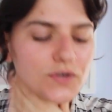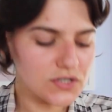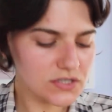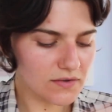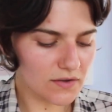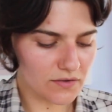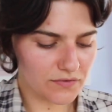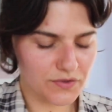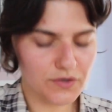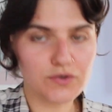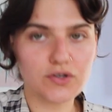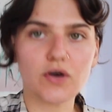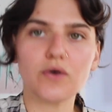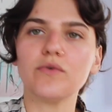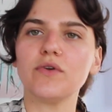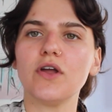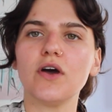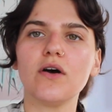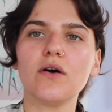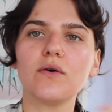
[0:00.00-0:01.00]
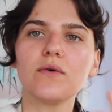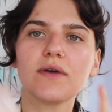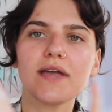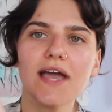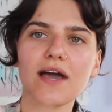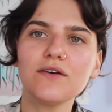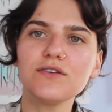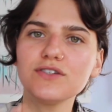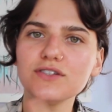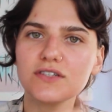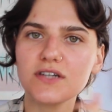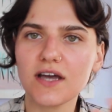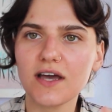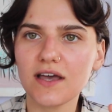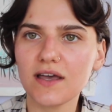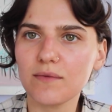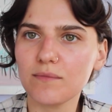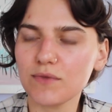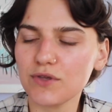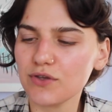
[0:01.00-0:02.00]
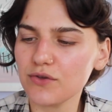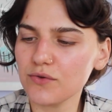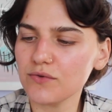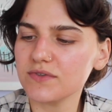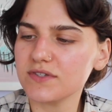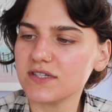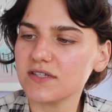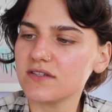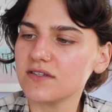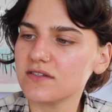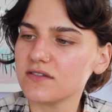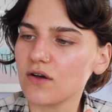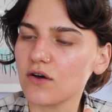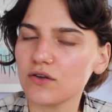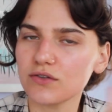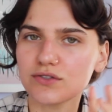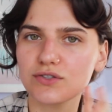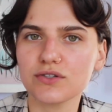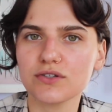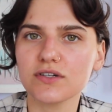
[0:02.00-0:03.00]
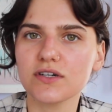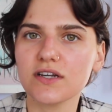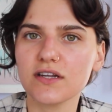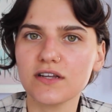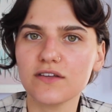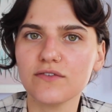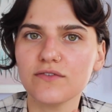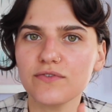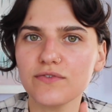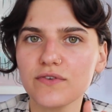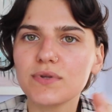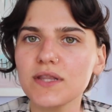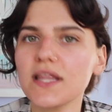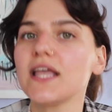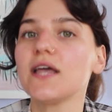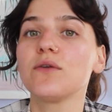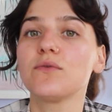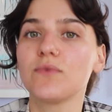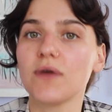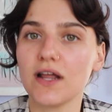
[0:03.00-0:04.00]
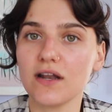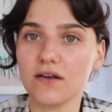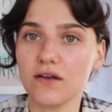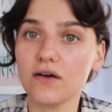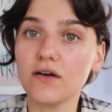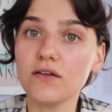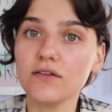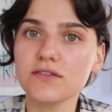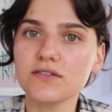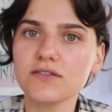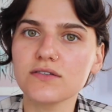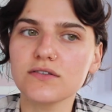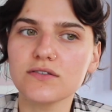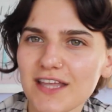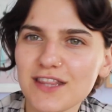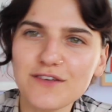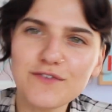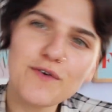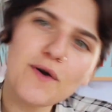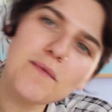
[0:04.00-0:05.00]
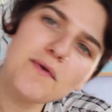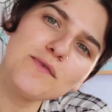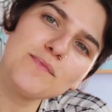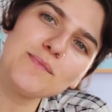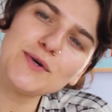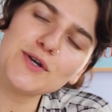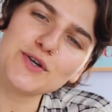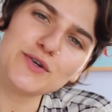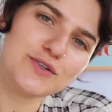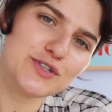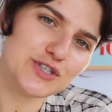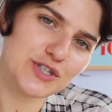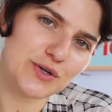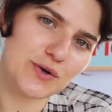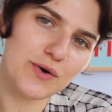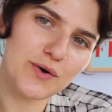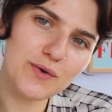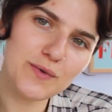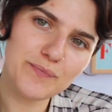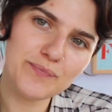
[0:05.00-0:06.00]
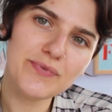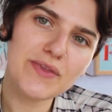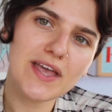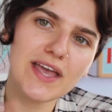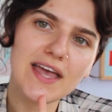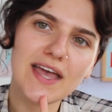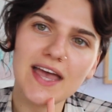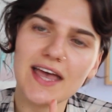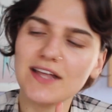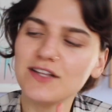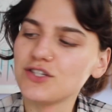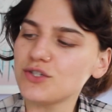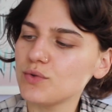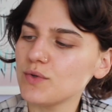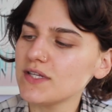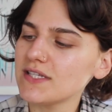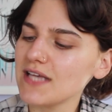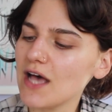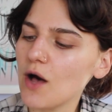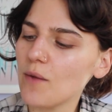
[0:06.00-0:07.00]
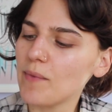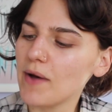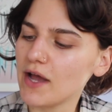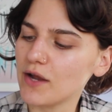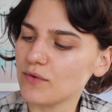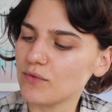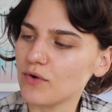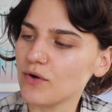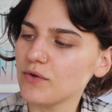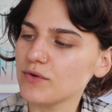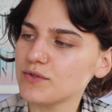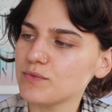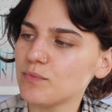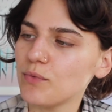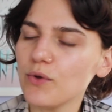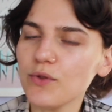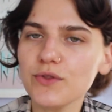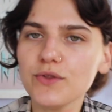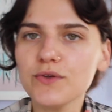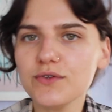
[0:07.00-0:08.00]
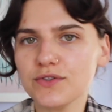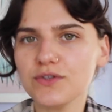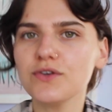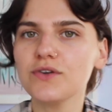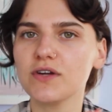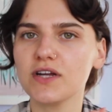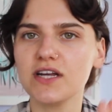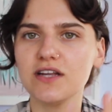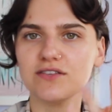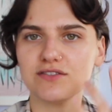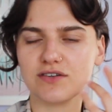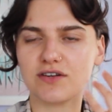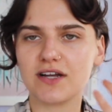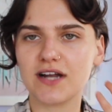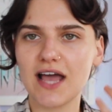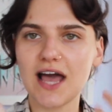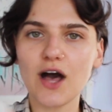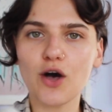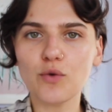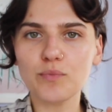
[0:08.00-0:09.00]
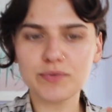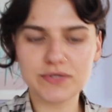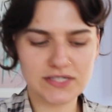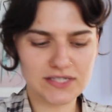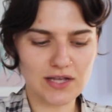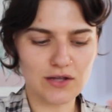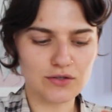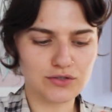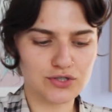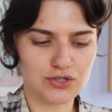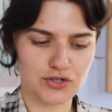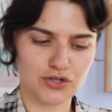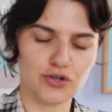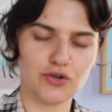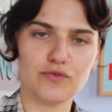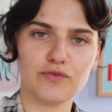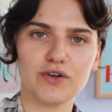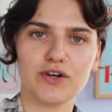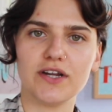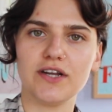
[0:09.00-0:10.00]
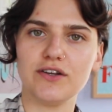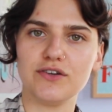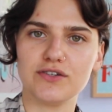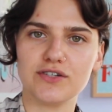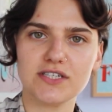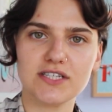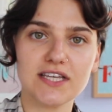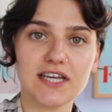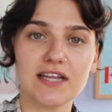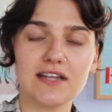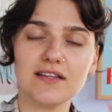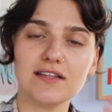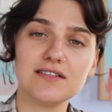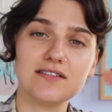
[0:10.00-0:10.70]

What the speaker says: First of all, if you don't know, COUNTERTIME uses alternative plant retinols in the form of bakuchiol and Swiss Alpine Rose. Both of those ingredients are going to help cell turnover in your skin.